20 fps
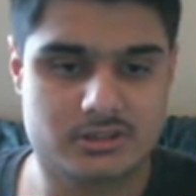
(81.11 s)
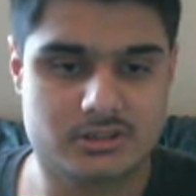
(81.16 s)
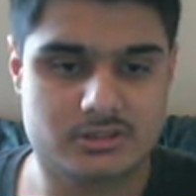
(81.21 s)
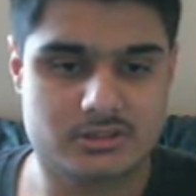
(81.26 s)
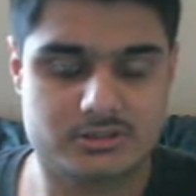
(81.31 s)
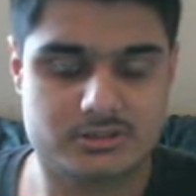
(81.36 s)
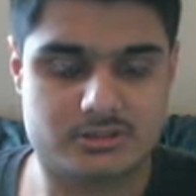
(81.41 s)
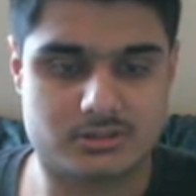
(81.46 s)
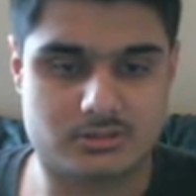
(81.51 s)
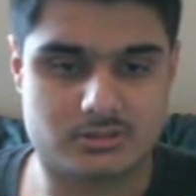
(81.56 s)

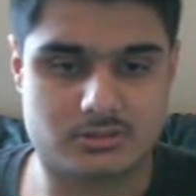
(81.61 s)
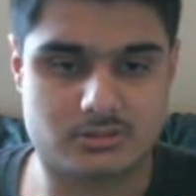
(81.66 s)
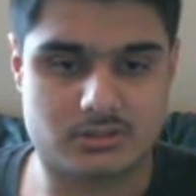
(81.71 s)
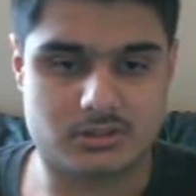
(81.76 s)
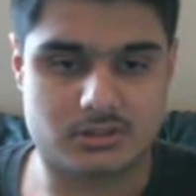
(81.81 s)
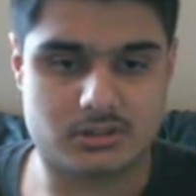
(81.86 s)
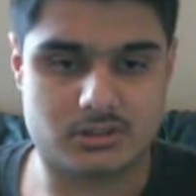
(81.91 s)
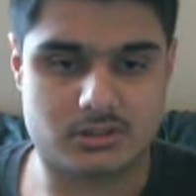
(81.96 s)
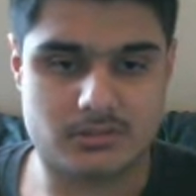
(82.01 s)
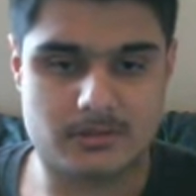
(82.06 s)
So
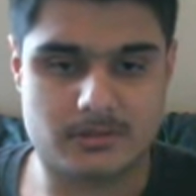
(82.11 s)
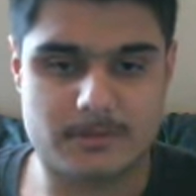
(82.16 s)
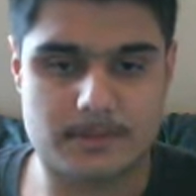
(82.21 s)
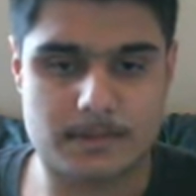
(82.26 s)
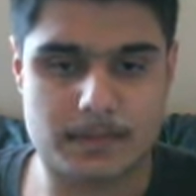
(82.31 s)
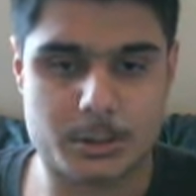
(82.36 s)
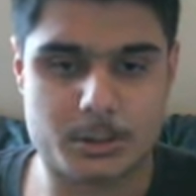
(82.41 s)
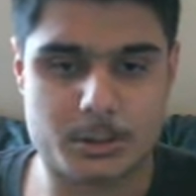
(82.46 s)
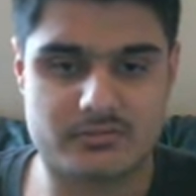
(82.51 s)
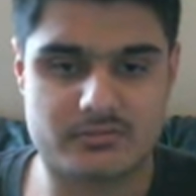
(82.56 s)
uh,
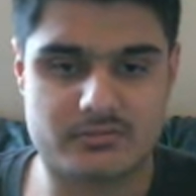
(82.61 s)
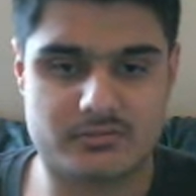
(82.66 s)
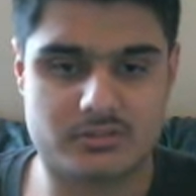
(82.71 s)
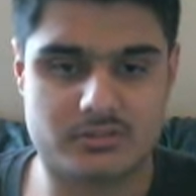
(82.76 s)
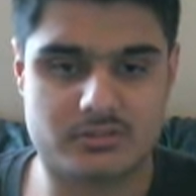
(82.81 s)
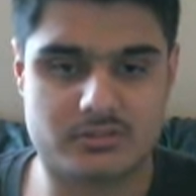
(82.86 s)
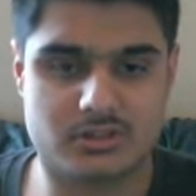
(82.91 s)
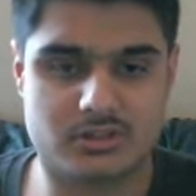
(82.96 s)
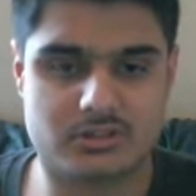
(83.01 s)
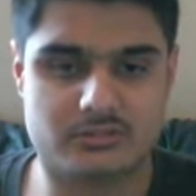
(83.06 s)
if you
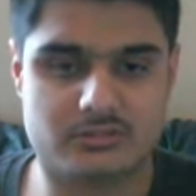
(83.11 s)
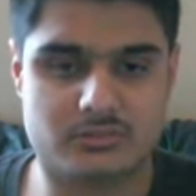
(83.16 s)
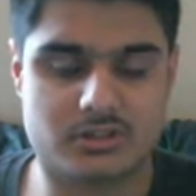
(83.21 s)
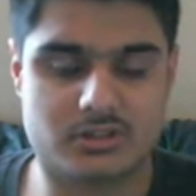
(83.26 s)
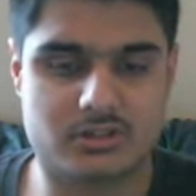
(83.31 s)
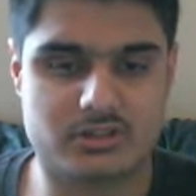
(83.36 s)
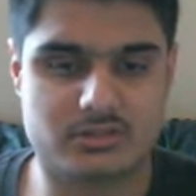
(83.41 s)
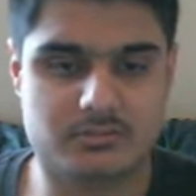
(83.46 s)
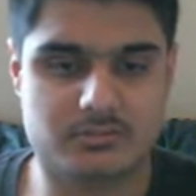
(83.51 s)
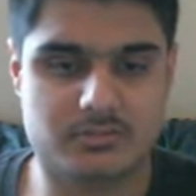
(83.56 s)
guys want
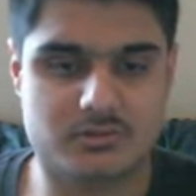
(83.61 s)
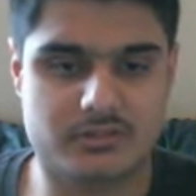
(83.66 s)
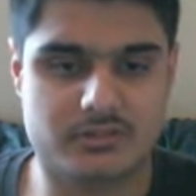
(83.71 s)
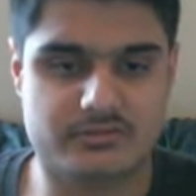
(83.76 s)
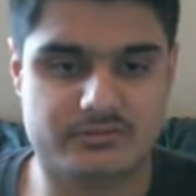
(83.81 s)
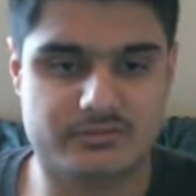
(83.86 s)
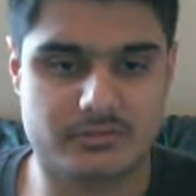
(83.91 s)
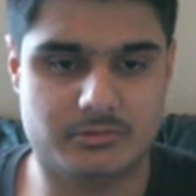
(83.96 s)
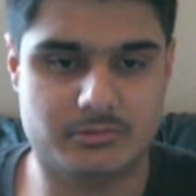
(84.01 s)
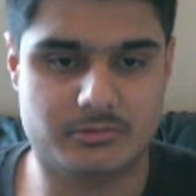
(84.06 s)
any more
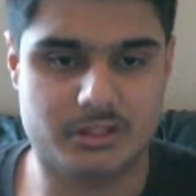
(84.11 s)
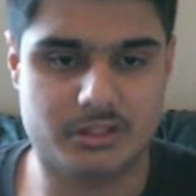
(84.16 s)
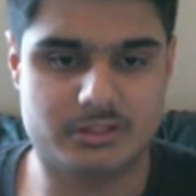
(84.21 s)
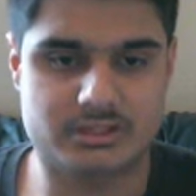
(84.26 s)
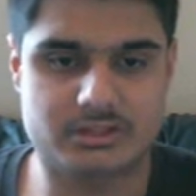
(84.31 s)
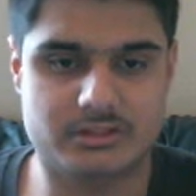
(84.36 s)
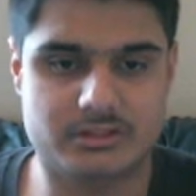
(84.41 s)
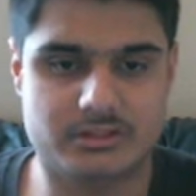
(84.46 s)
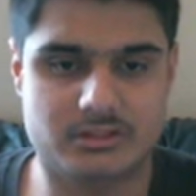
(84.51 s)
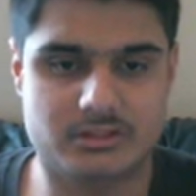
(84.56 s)

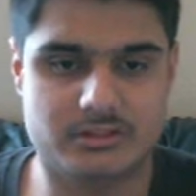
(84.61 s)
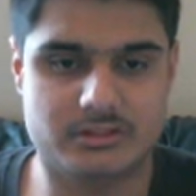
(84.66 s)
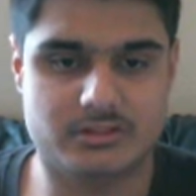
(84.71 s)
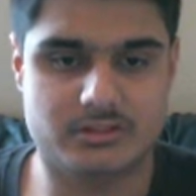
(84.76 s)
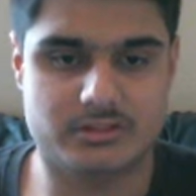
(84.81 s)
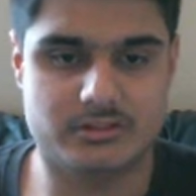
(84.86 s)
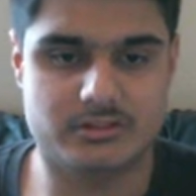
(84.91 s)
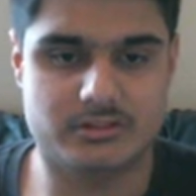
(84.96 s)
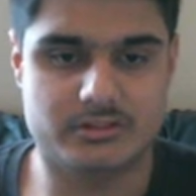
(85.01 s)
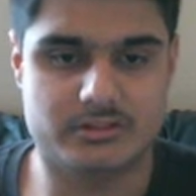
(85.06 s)
information on
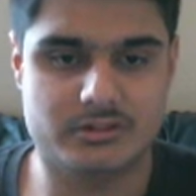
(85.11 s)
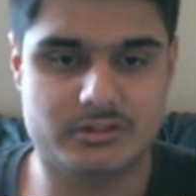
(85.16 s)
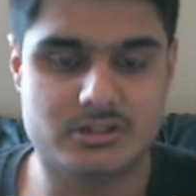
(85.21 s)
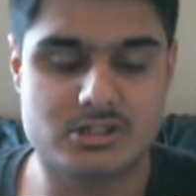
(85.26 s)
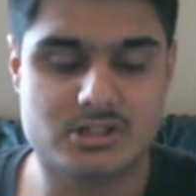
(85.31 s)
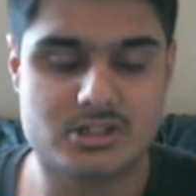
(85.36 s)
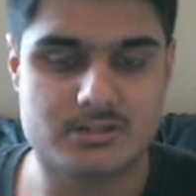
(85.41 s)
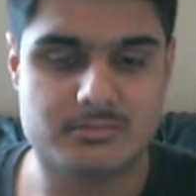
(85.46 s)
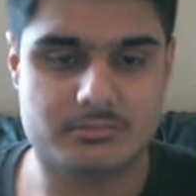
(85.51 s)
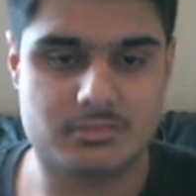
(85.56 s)
this,
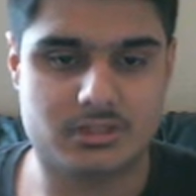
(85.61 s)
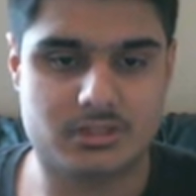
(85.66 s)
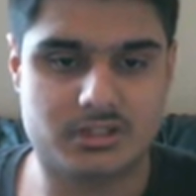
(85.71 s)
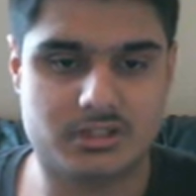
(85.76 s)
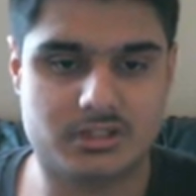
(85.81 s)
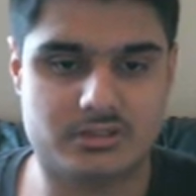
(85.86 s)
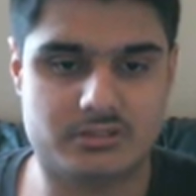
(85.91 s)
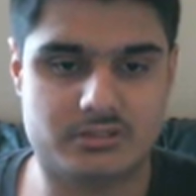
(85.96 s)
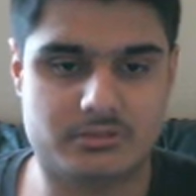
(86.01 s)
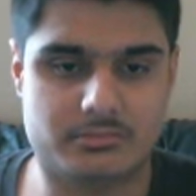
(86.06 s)

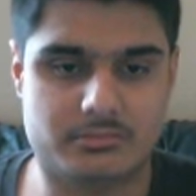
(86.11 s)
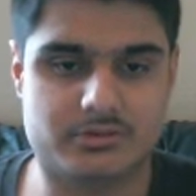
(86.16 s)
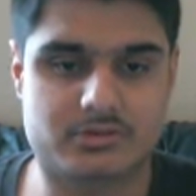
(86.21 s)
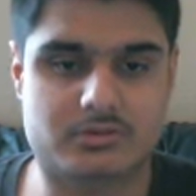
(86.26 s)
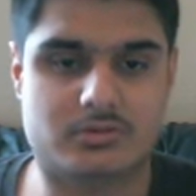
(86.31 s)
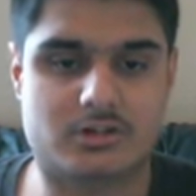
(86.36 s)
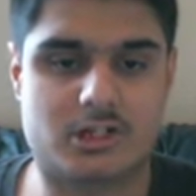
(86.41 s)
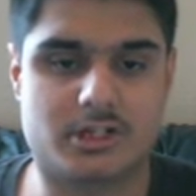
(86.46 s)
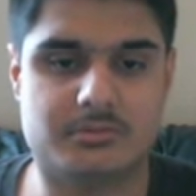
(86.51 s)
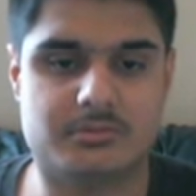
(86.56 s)
please
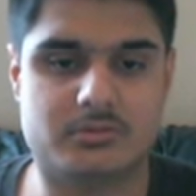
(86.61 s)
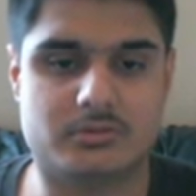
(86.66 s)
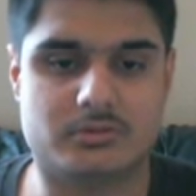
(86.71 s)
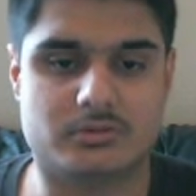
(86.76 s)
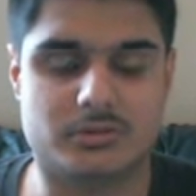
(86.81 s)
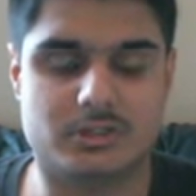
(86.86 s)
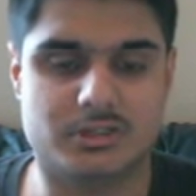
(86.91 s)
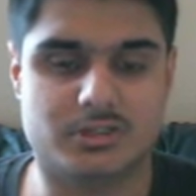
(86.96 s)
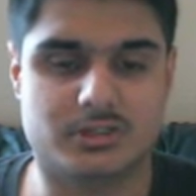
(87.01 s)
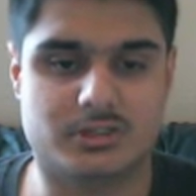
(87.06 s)
subscribe to
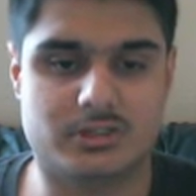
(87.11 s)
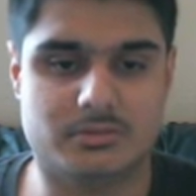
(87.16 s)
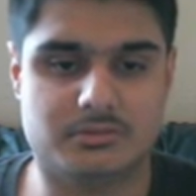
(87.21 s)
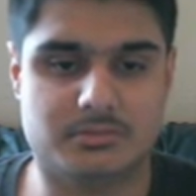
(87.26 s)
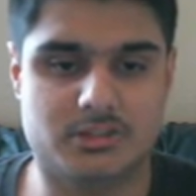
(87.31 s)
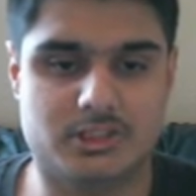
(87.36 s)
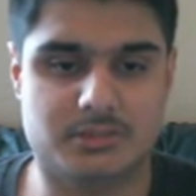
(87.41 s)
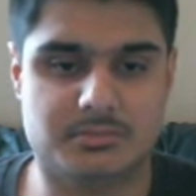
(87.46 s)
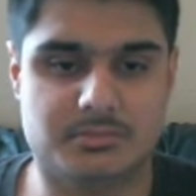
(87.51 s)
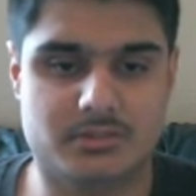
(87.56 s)
Rated M
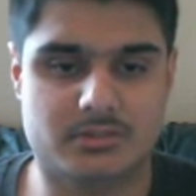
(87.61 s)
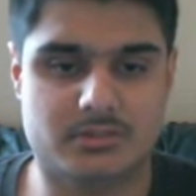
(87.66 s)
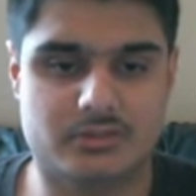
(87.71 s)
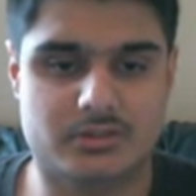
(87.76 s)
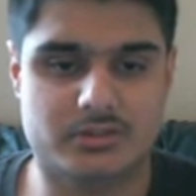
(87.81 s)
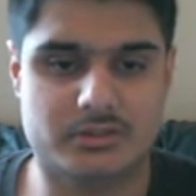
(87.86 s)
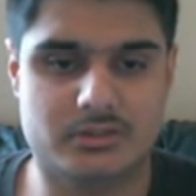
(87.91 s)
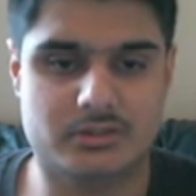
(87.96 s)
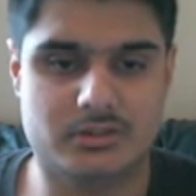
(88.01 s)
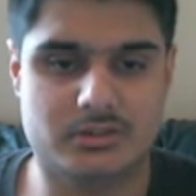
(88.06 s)
Gaming
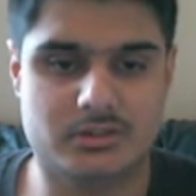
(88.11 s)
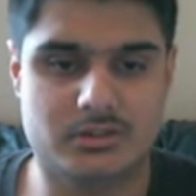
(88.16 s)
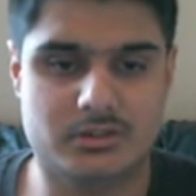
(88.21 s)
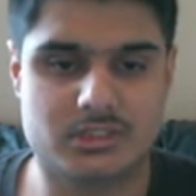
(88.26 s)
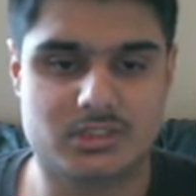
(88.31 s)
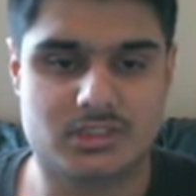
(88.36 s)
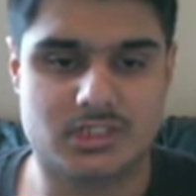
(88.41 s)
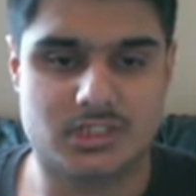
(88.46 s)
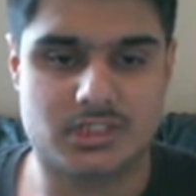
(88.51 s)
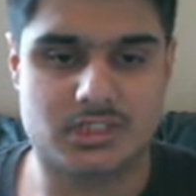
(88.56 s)
Zero.
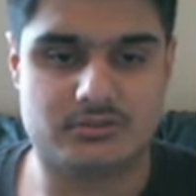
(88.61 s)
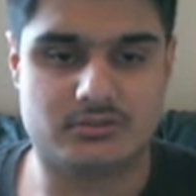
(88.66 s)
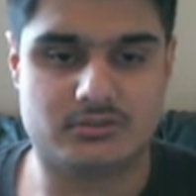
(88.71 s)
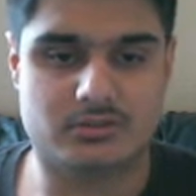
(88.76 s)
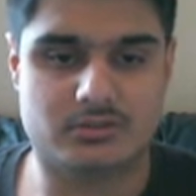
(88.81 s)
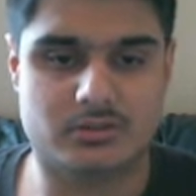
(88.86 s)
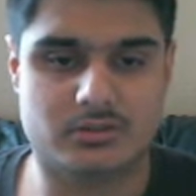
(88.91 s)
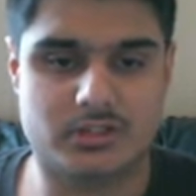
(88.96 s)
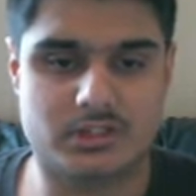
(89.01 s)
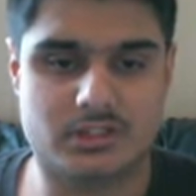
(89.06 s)
Have a
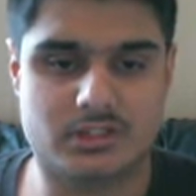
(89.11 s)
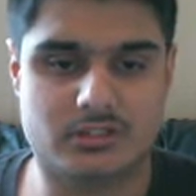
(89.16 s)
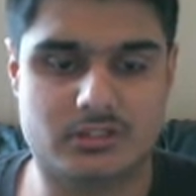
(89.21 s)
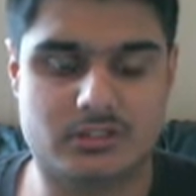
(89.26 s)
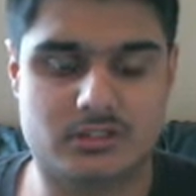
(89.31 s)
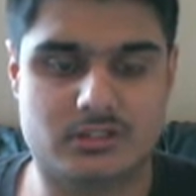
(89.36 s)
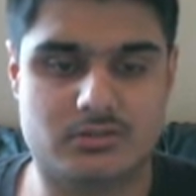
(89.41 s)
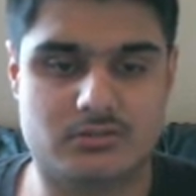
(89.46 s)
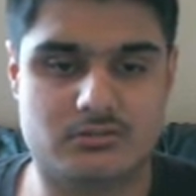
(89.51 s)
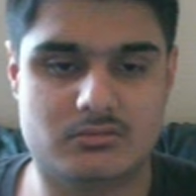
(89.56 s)
great
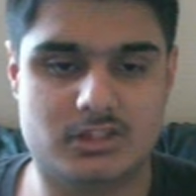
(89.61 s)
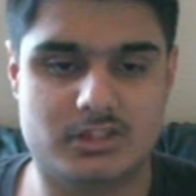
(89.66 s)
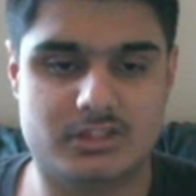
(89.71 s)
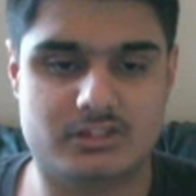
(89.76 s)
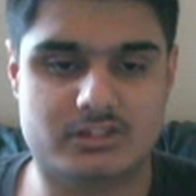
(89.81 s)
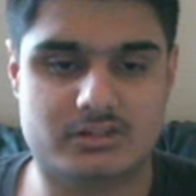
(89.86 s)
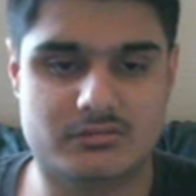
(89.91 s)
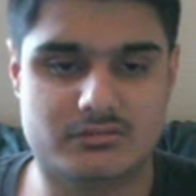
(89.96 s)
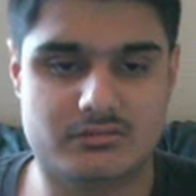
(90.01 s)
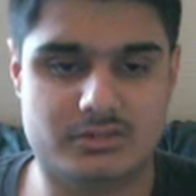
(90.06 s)
rest
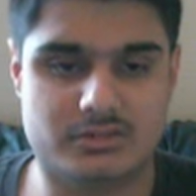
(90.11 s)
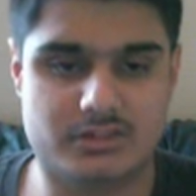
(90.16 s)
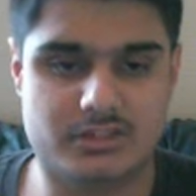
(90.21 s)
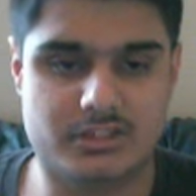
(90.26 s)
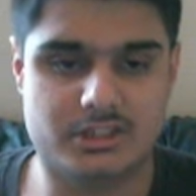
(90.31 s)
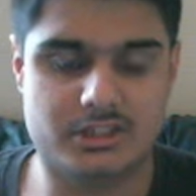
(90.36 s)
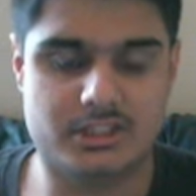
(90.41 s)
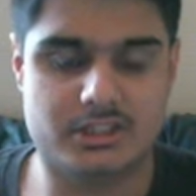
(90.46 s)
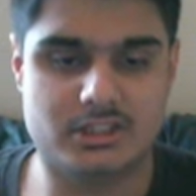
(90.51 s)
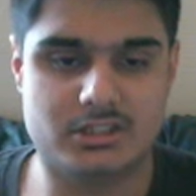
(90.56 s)
of your
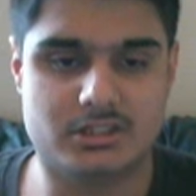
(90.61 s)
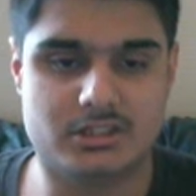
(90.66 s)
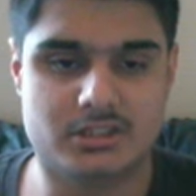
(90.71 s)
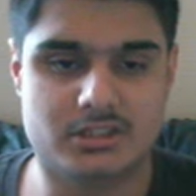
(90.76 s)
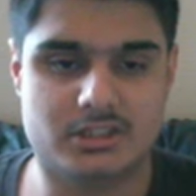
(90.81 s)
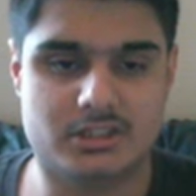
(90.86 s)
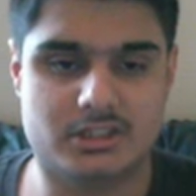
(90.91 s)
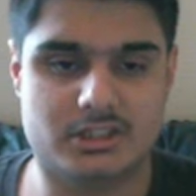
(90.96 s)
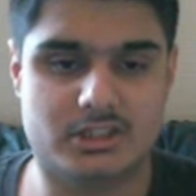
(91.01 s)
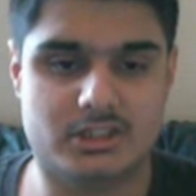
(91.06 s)
day,
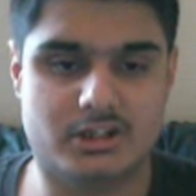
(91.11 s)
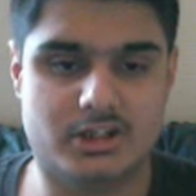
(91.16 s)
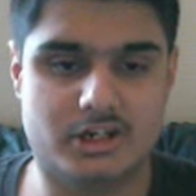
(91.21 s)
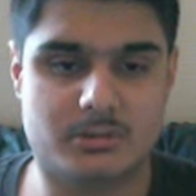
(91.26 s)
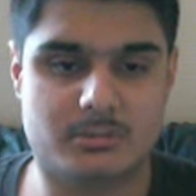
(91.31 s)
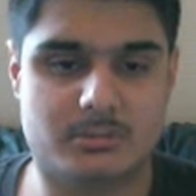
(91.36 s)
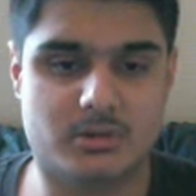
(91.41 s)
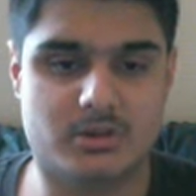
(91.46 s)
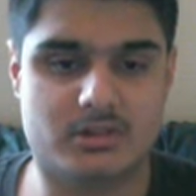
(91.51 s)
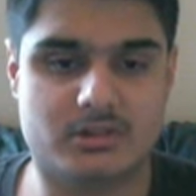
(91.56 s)
and
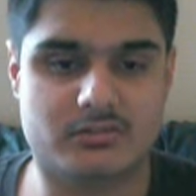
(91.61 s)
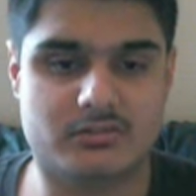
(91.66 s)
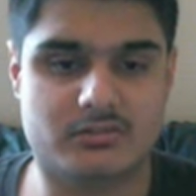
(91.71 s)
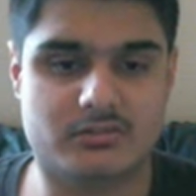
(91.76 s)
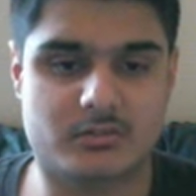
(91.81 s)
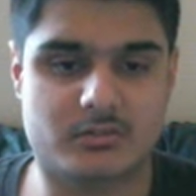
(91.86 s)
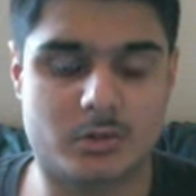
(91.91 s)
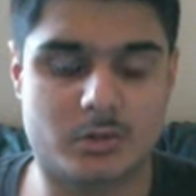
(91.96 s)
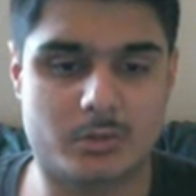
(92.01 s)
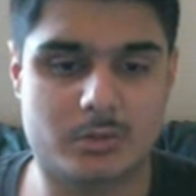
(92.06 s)
I'm looking
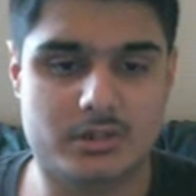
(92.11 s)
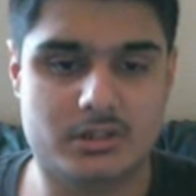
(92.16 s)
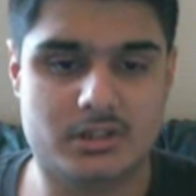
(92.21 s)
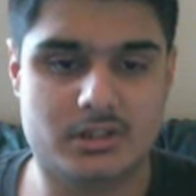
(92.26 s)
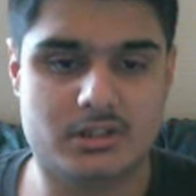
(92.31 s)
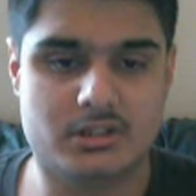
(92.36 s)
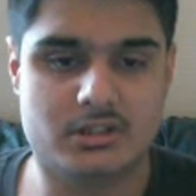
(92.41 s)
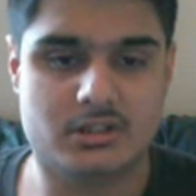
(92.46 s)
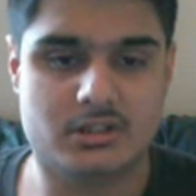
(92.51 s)
forward